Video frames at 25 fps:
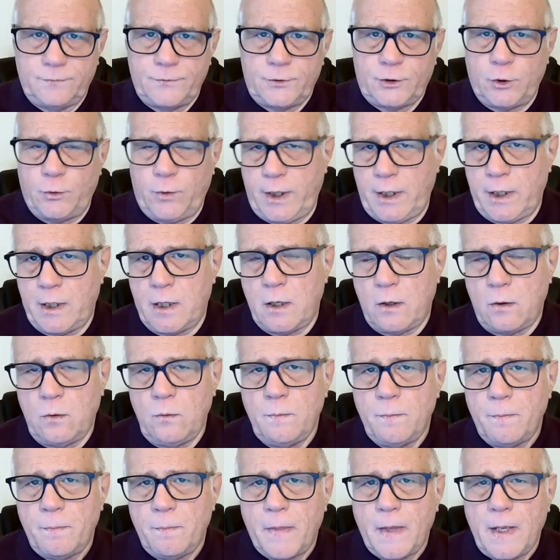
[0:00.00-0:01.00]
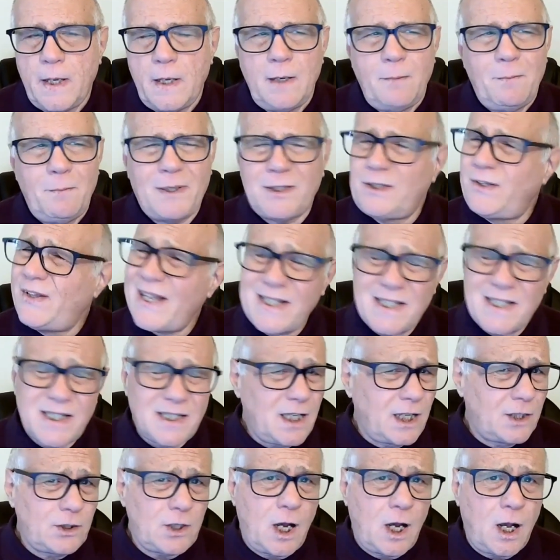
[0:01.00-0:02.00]
to ego, but that's
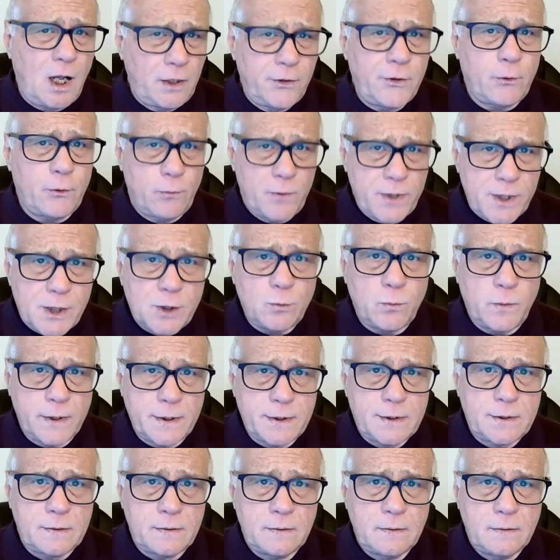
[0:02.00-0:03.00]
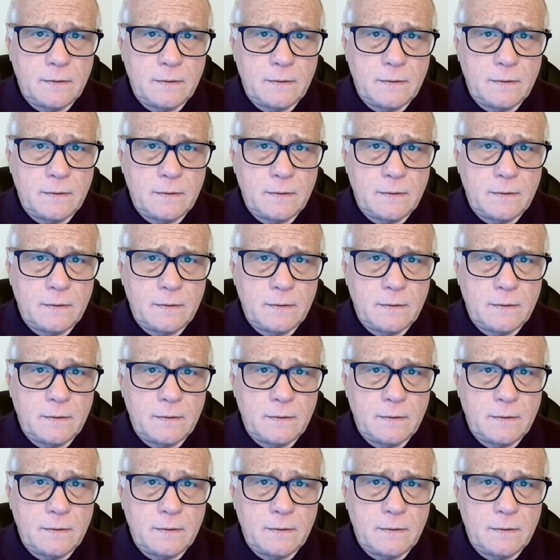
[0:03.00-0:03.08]
not all there is to it.